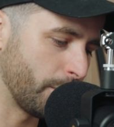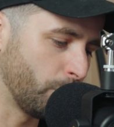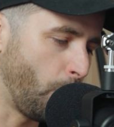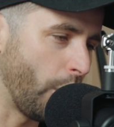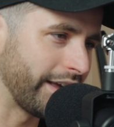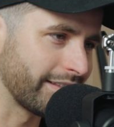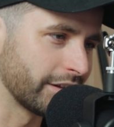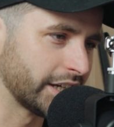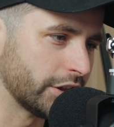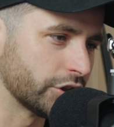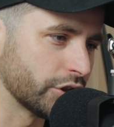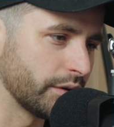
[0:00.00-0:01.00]
what he's
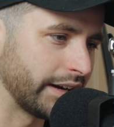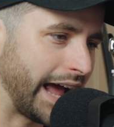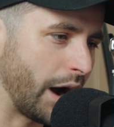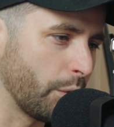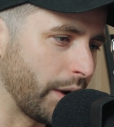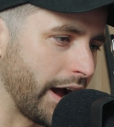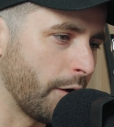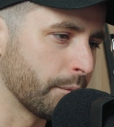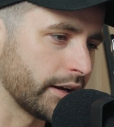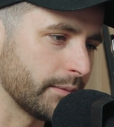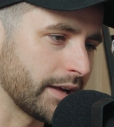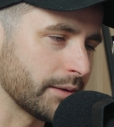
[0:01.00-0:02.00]
looking to do and how we're
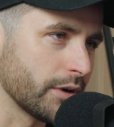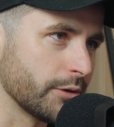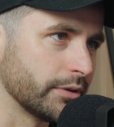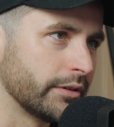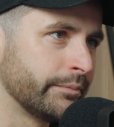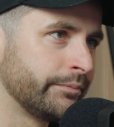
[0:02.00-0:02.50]
helping him at the moment.